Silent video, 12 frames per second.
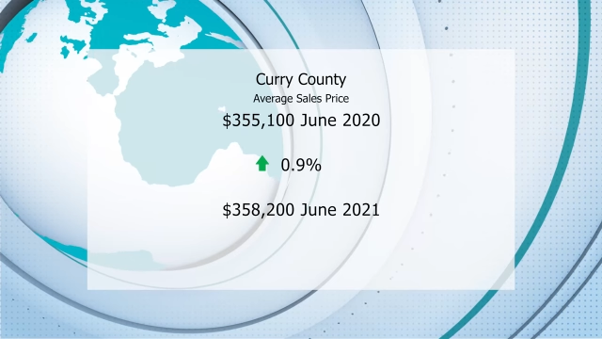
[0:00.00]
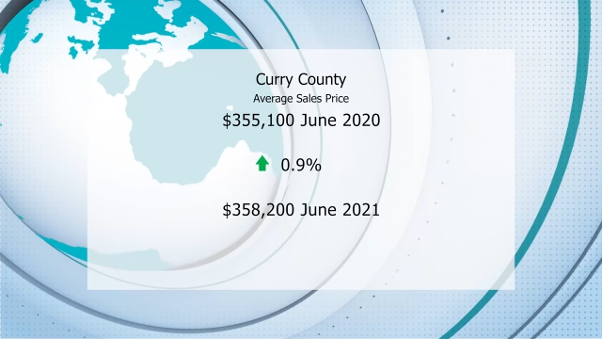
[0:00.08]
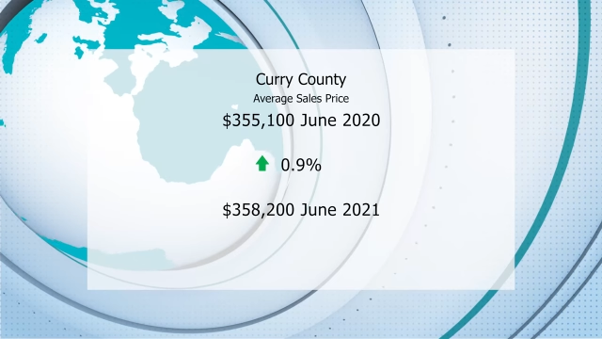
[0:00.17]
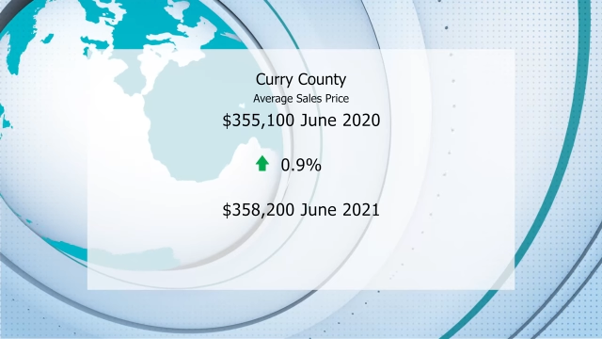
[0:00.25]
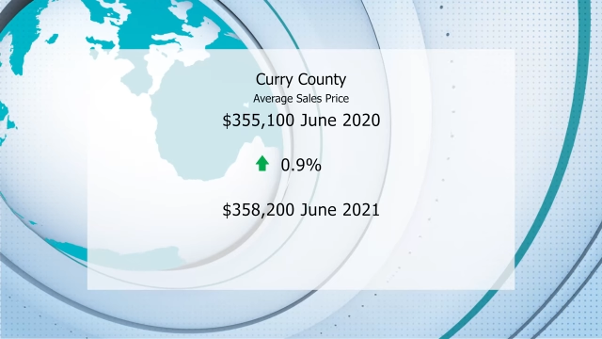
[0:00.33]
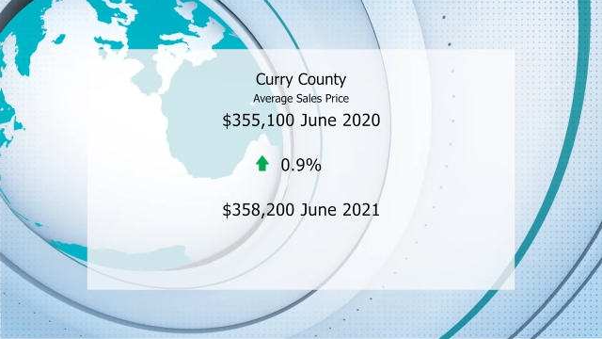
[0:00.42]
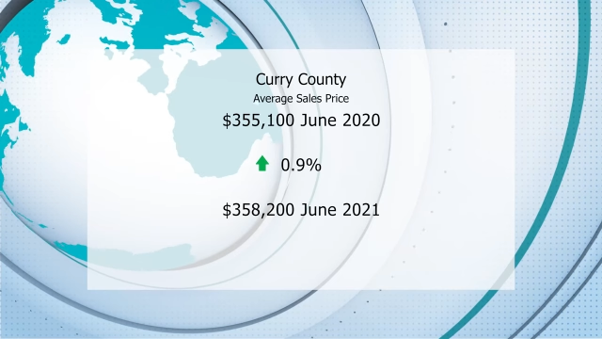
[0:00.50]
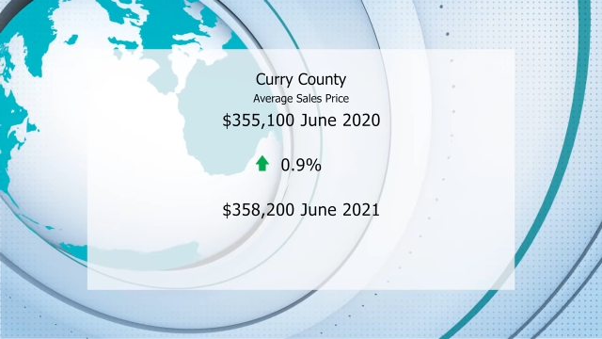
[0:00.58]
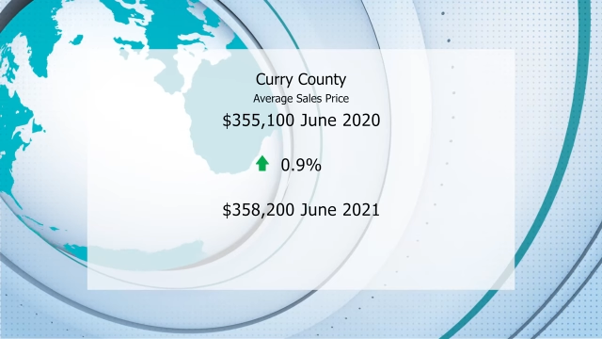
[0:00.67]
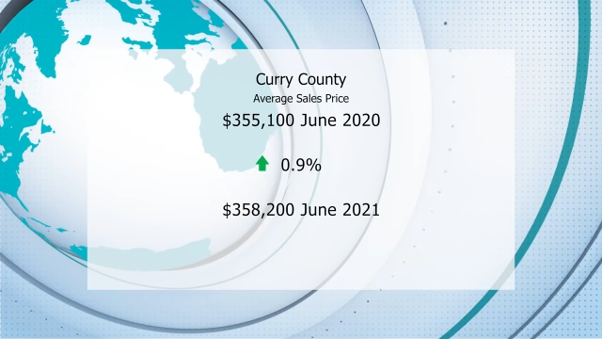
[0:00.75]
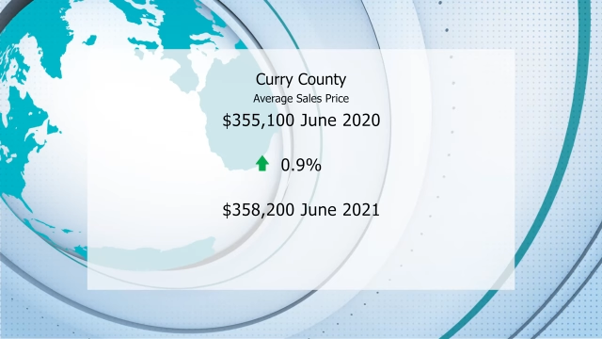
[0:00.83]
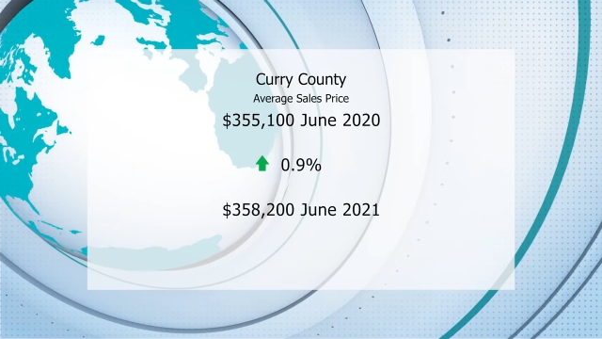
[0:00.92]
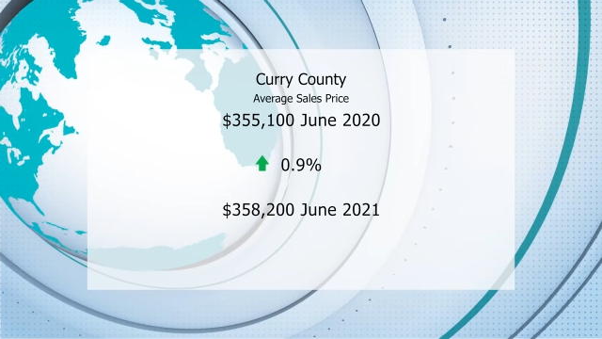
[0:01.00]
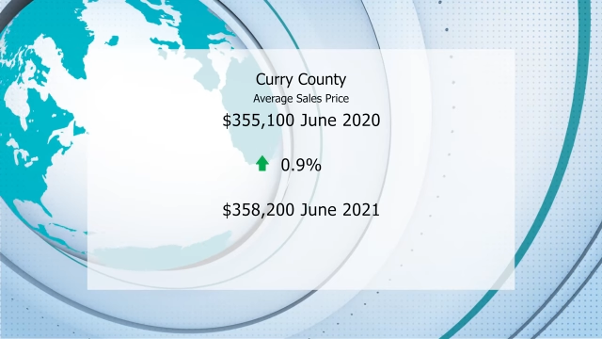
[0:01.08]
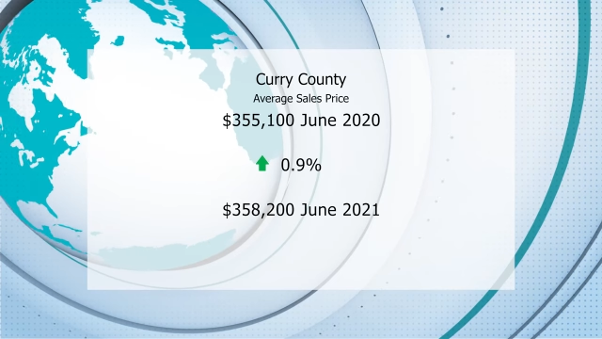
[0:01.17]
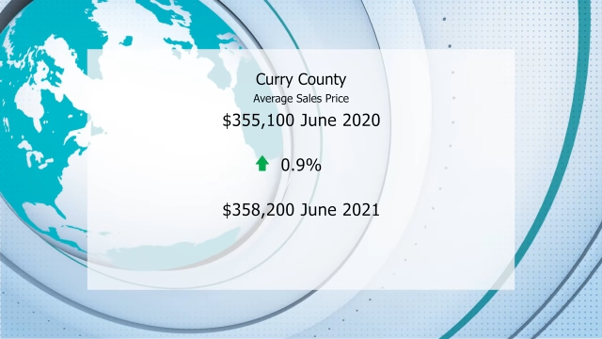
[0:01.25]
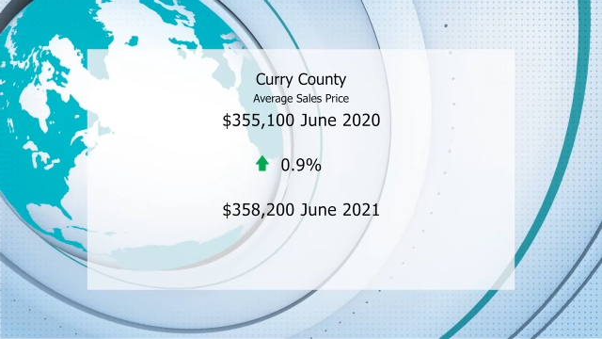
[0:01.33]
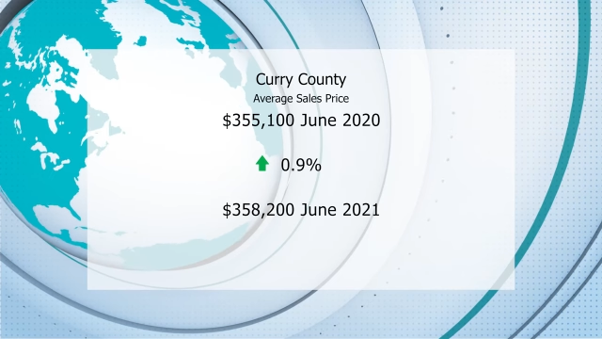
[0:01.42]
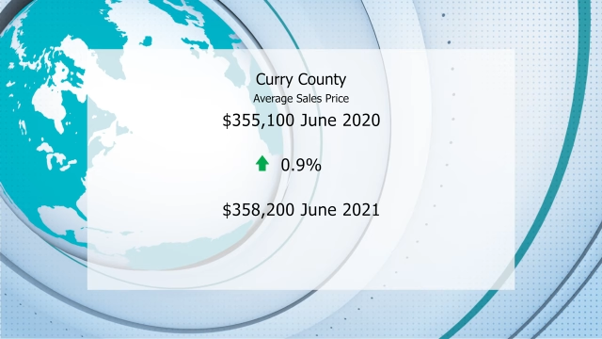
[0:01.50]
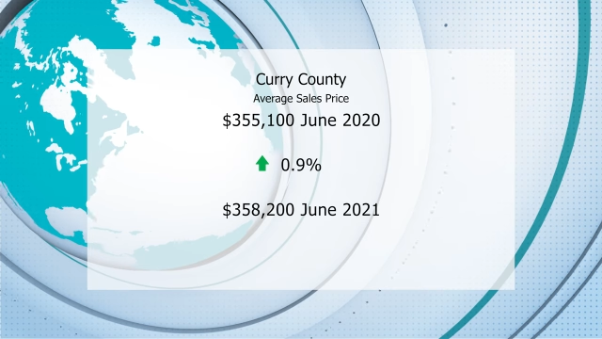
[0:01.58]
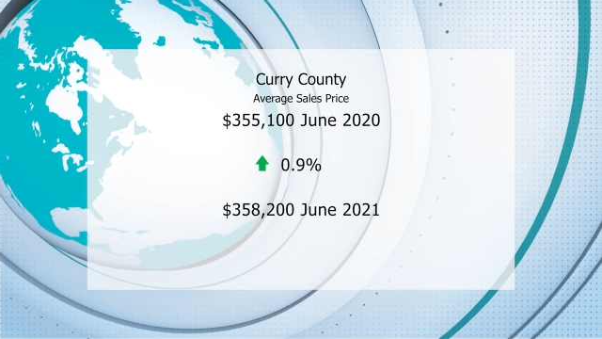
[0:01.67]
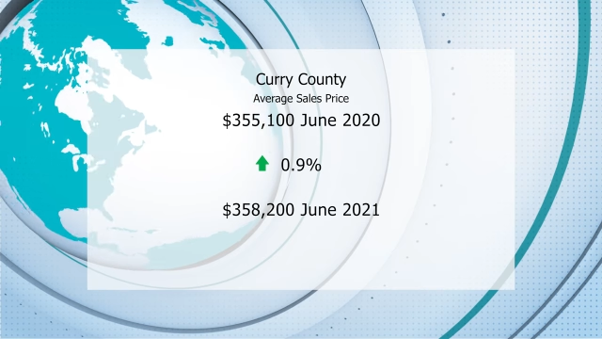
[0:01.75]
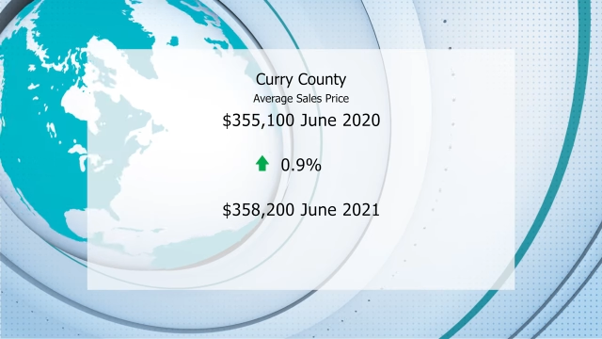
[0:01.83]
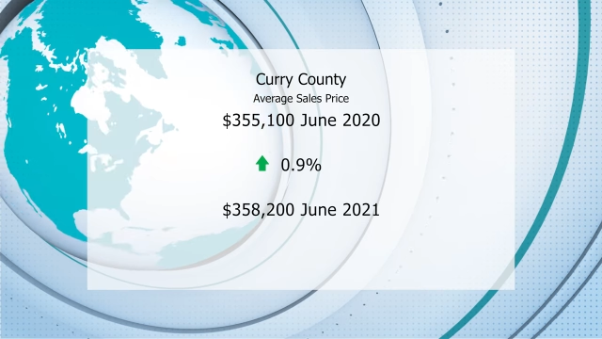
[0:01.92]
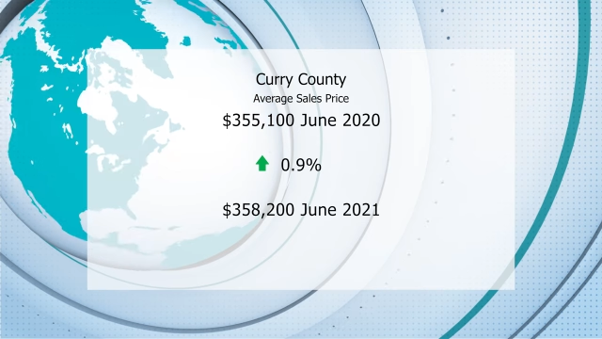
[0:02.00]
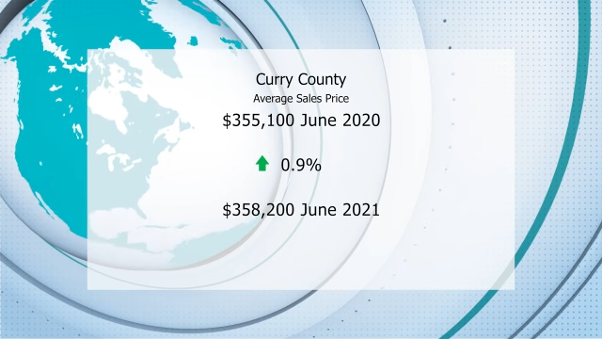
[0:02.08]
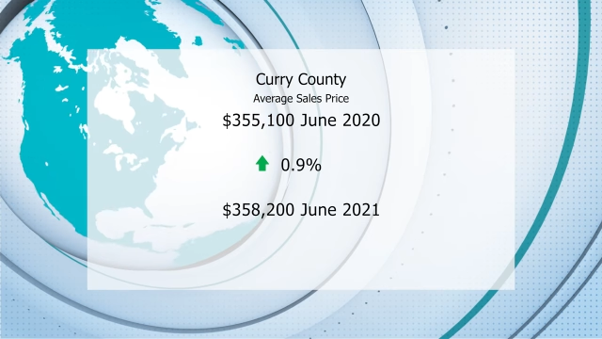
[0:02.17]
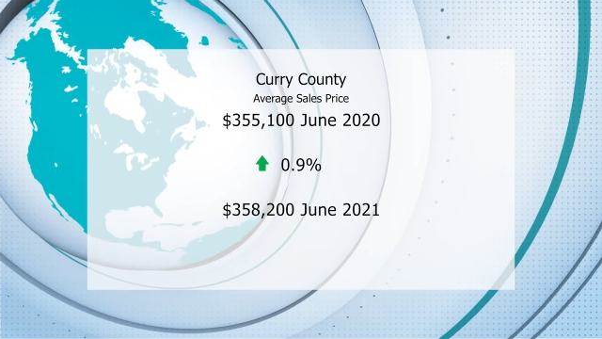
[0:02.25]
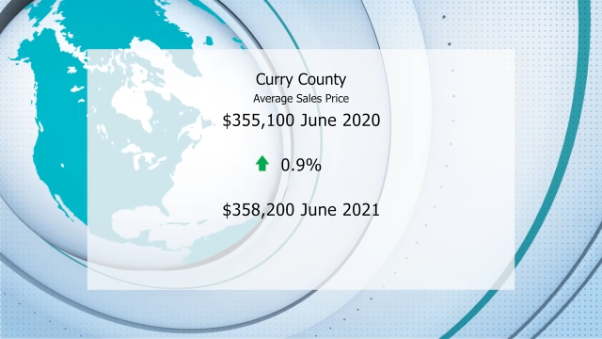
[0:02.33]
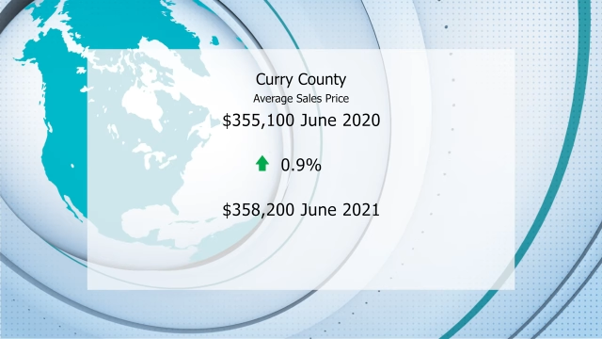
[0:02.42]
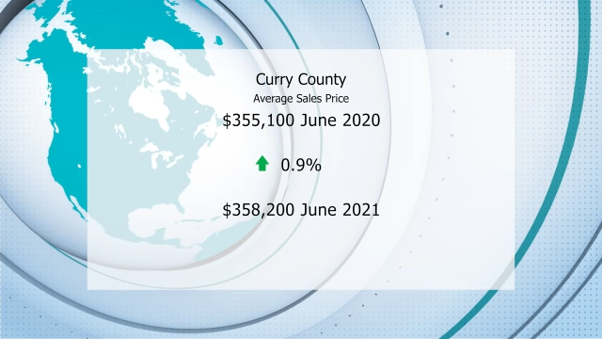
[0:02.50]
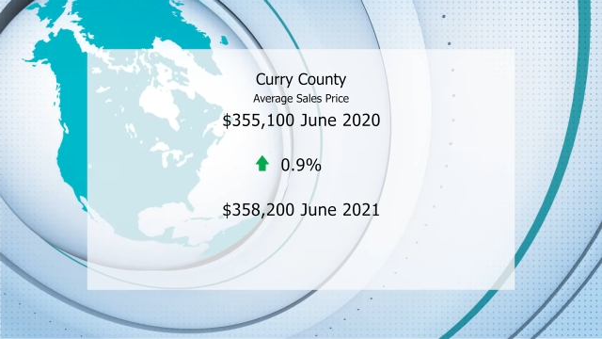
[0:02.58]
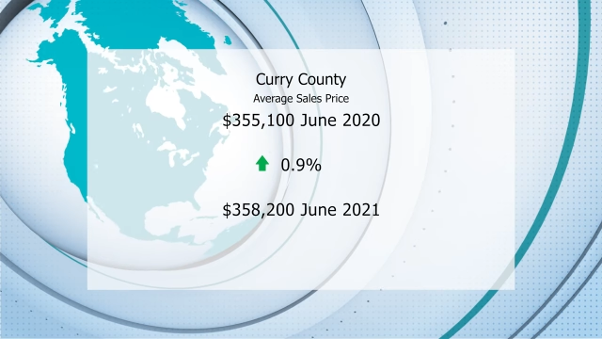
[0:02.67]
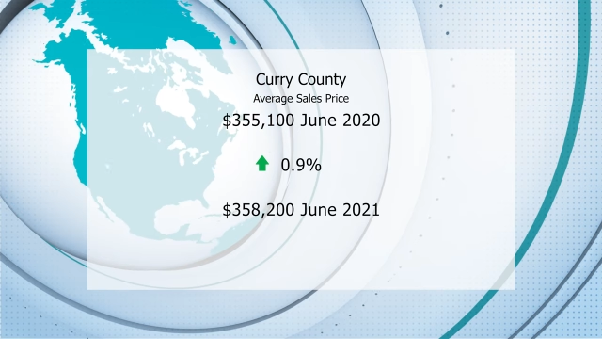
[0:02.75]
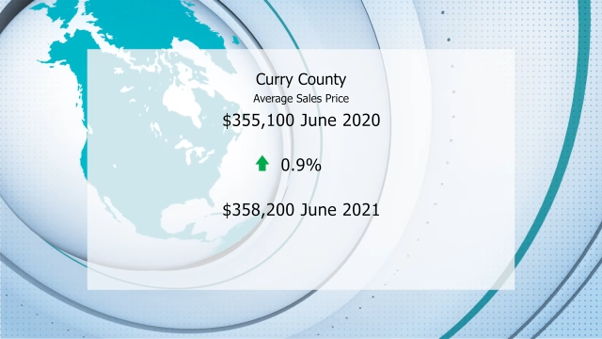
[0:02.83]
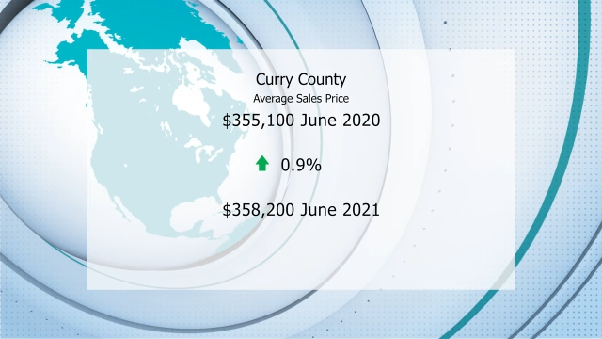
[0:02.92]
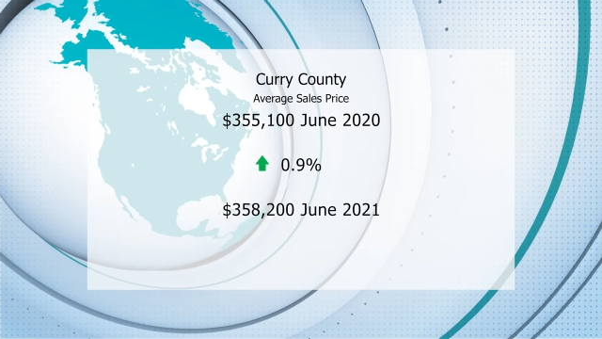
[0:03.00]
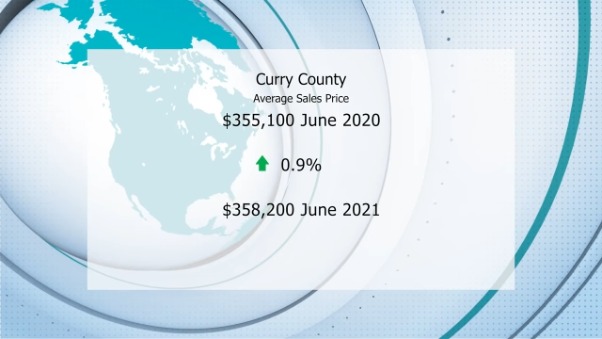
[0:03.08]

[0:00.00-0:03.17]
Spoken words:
No face is visible, so there are no lips to read.